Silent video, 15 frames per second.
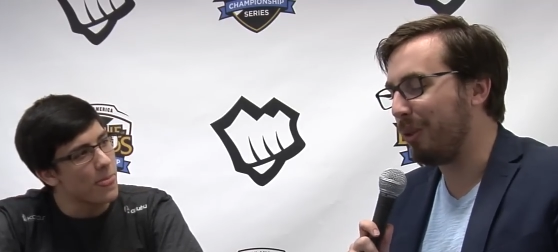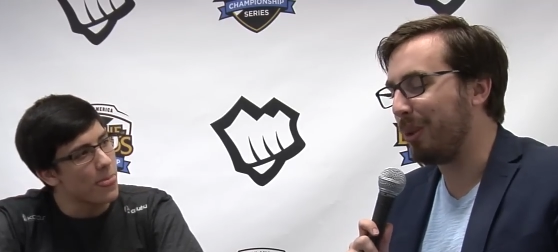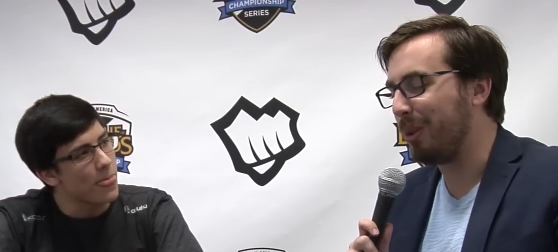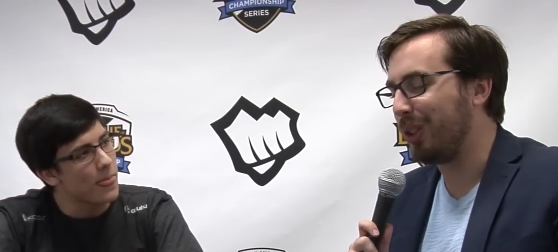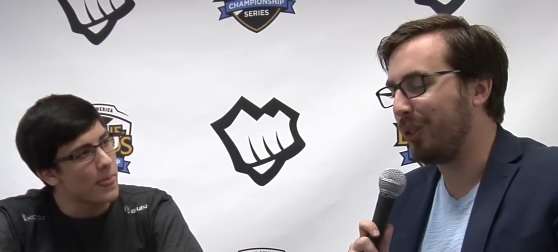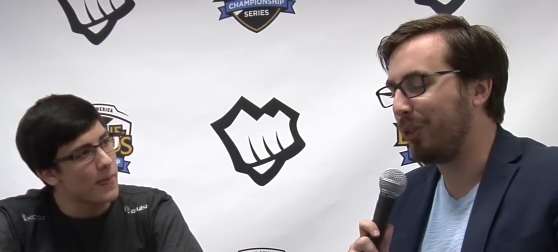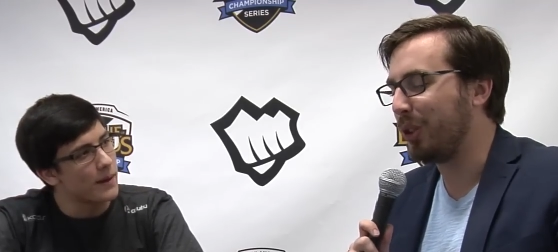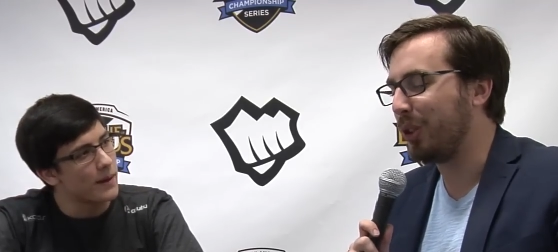Speaker 1: but
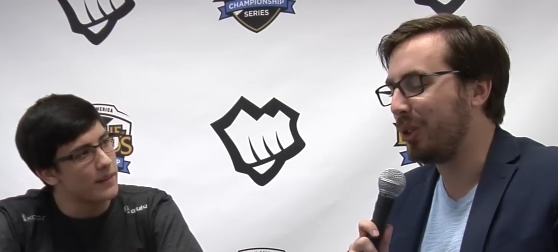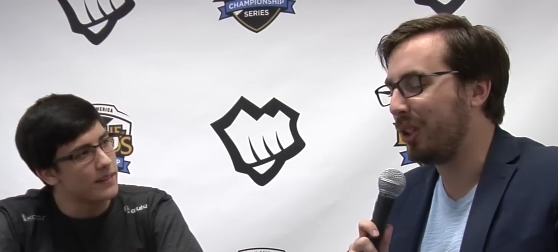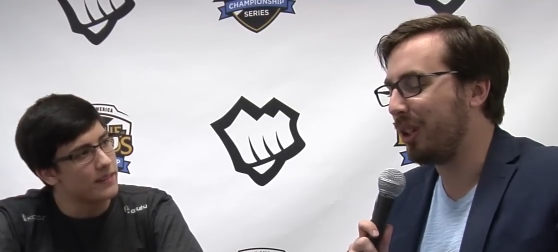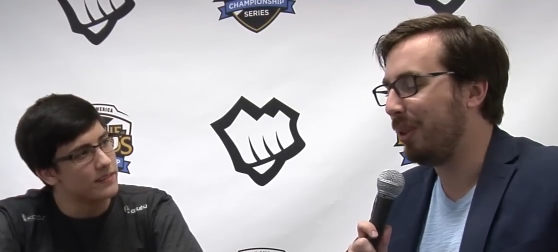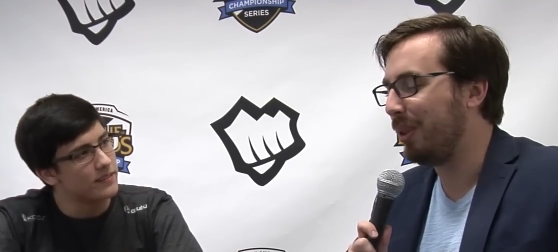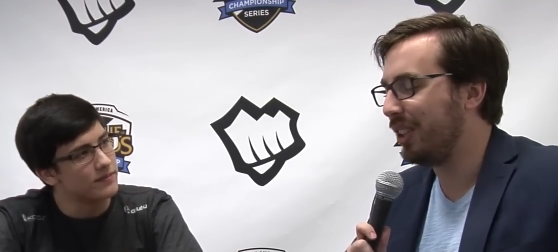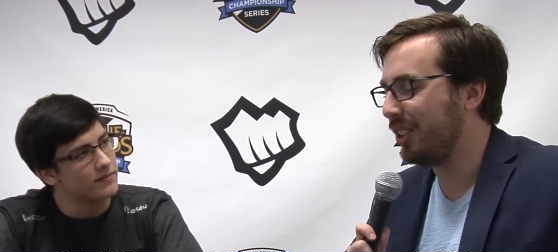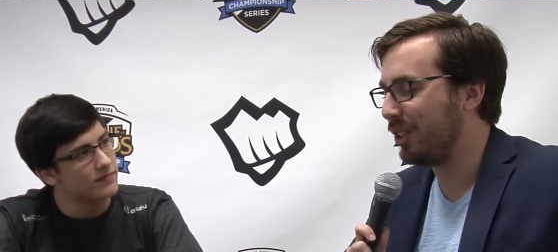it's frustrating
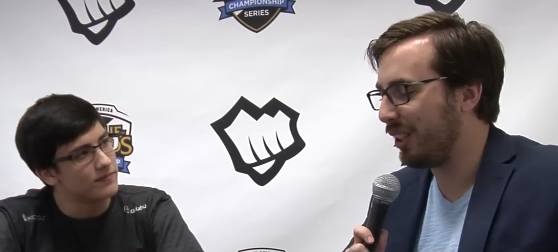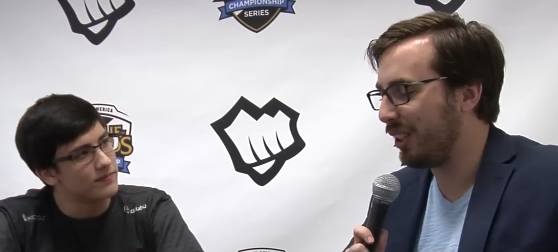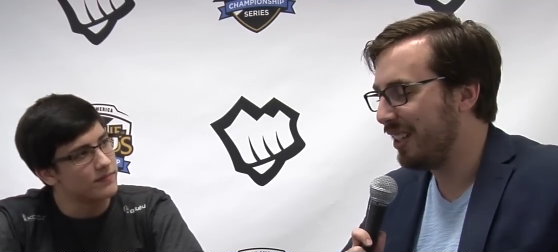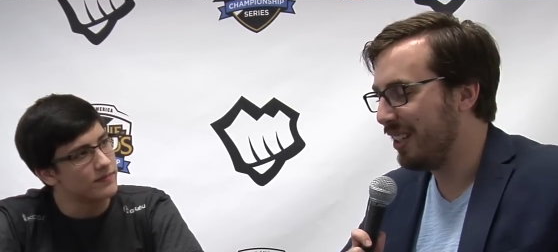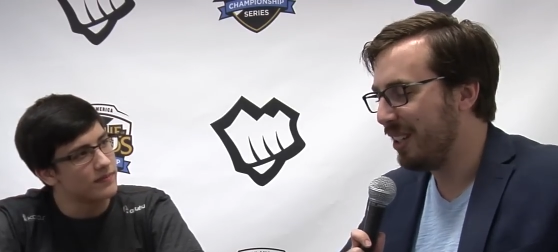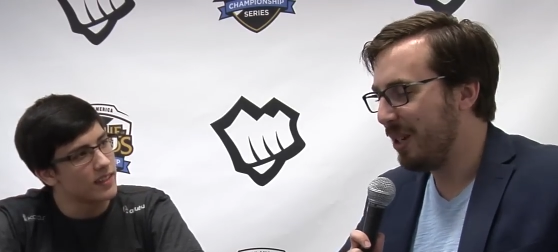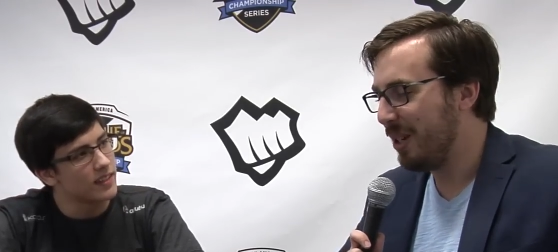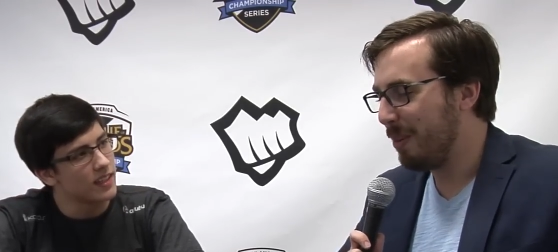because like
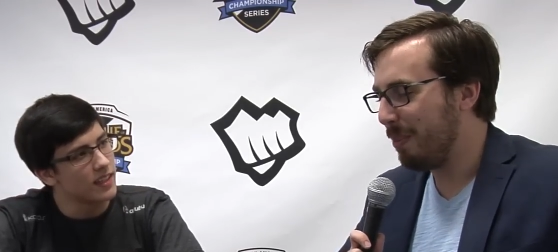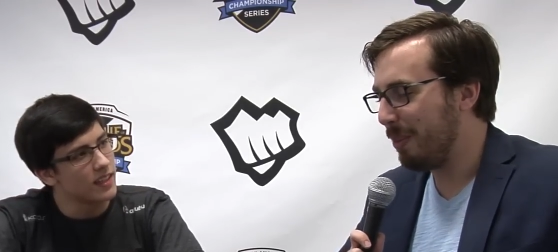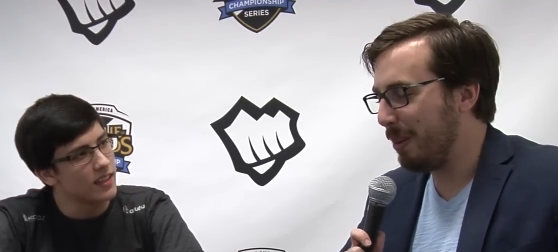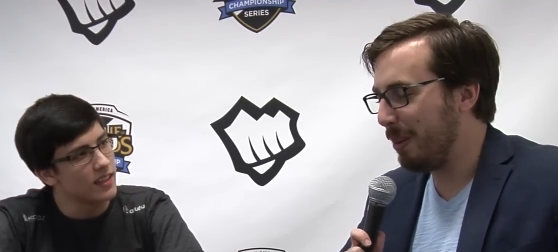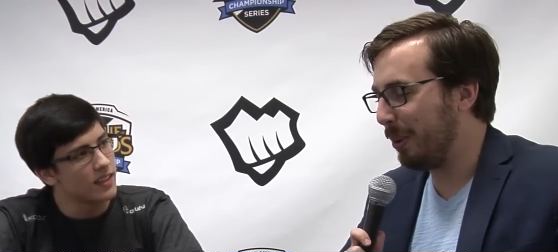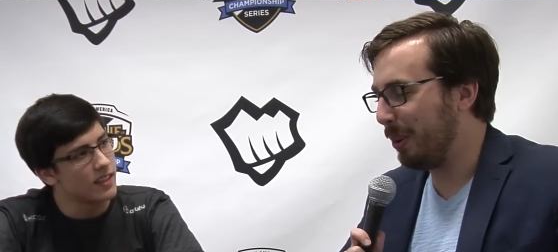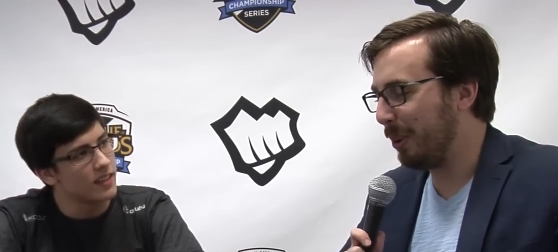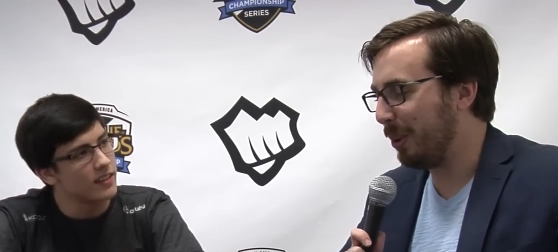
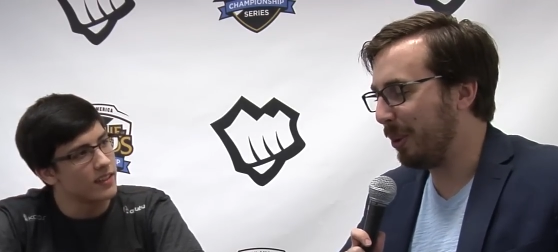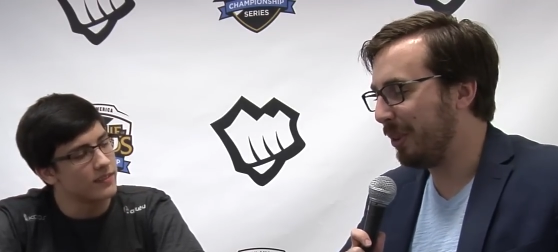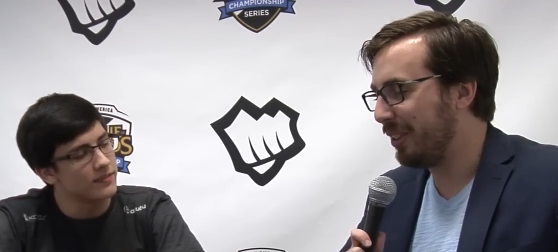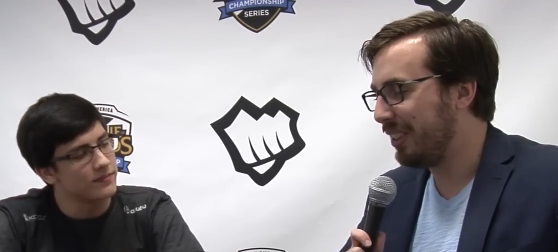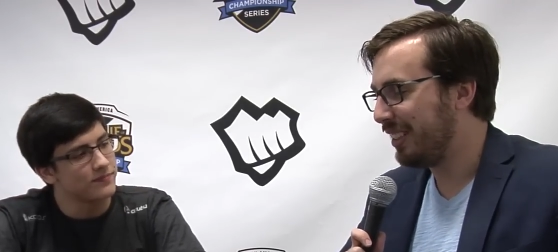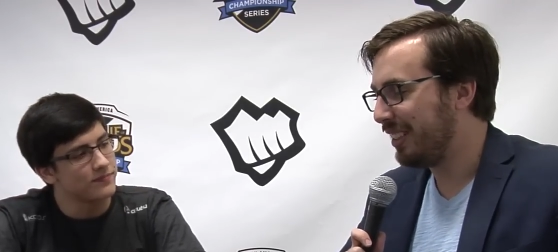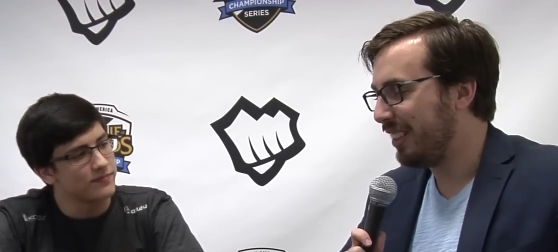people.